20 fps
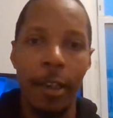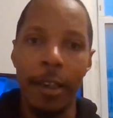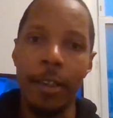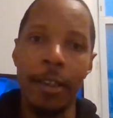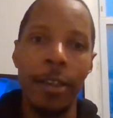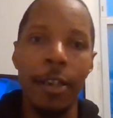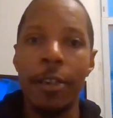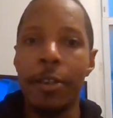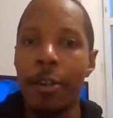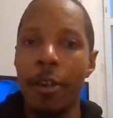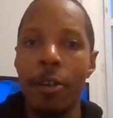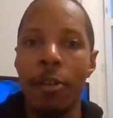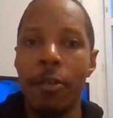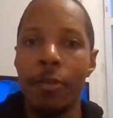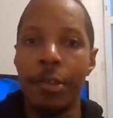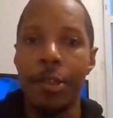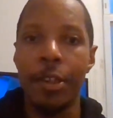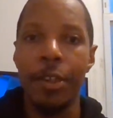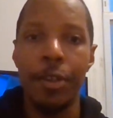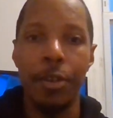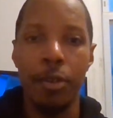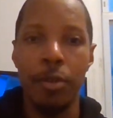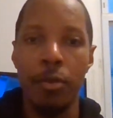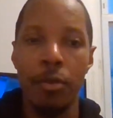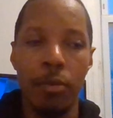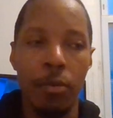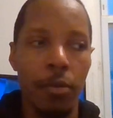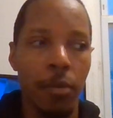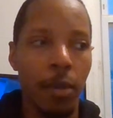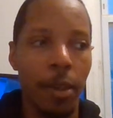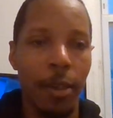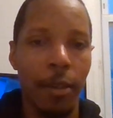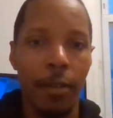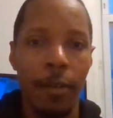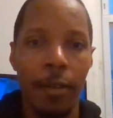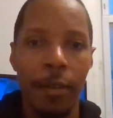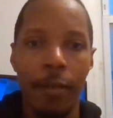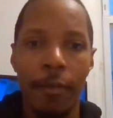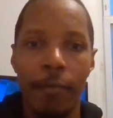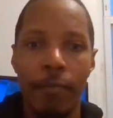And then it turns into
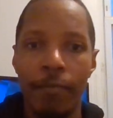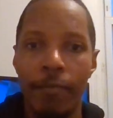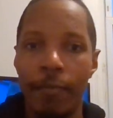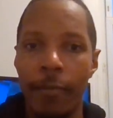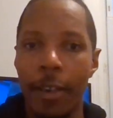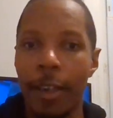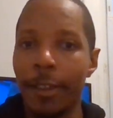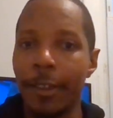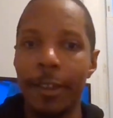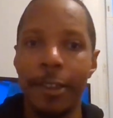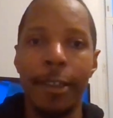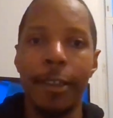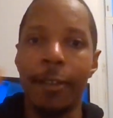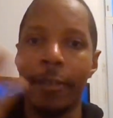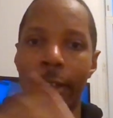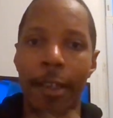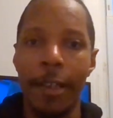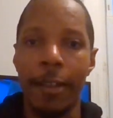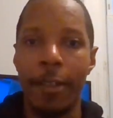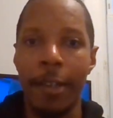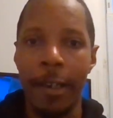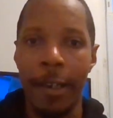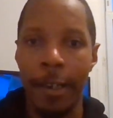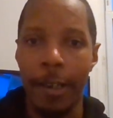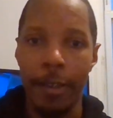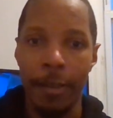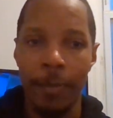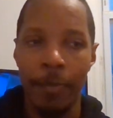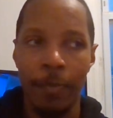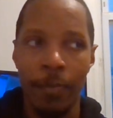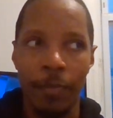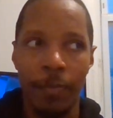a scene like that